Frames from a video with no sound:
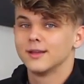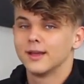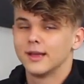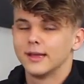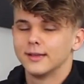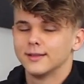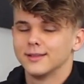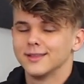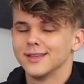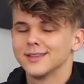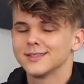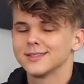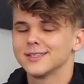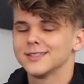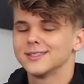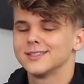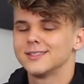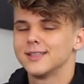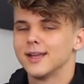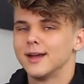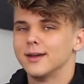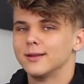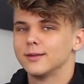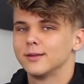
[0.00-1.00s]
And this is
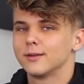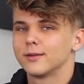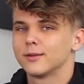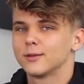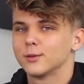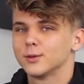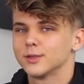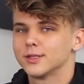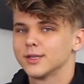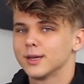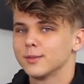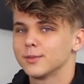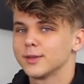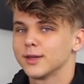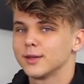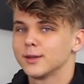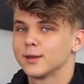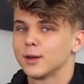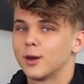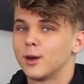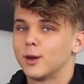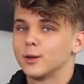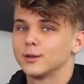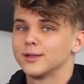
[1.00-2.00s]
done through something
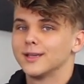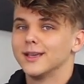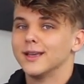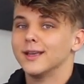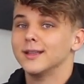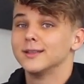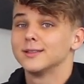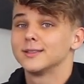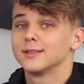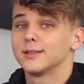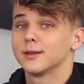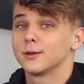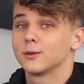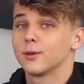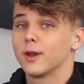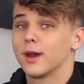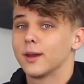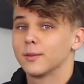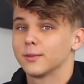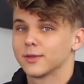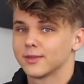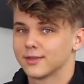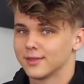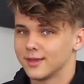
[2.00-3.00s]
called
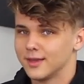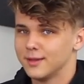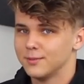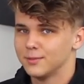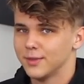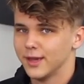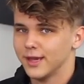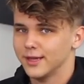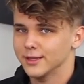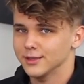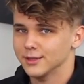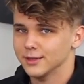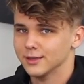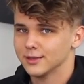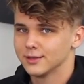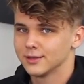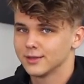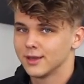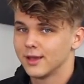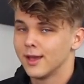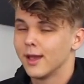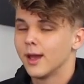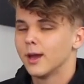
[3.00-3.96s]
Instagram theme pages.